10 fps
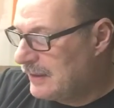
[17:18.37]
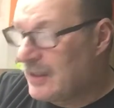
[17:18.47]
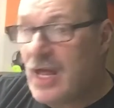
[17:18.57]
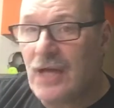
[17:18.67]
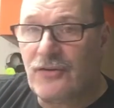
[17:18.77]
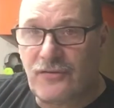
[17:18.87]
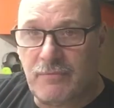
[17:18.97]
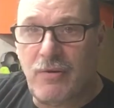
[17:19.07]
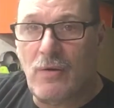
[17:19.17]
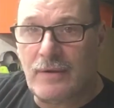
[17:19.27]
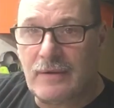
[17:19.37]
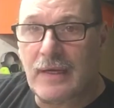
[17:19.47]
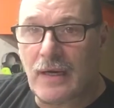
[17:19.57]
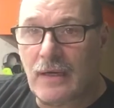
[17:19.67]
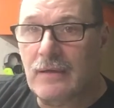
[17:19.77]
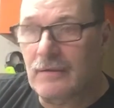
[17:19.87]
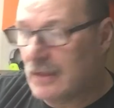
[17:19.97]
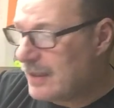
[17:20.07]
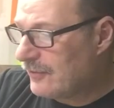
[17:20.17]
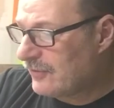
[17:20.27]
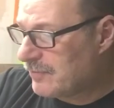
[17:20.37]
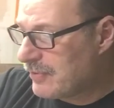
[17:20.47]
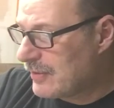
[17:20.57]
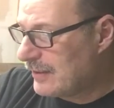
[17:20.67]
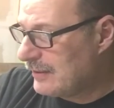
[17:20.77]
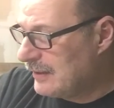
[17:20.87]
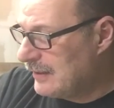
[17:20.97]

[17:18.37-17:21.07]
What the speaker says: A lot of support there. A lot of support.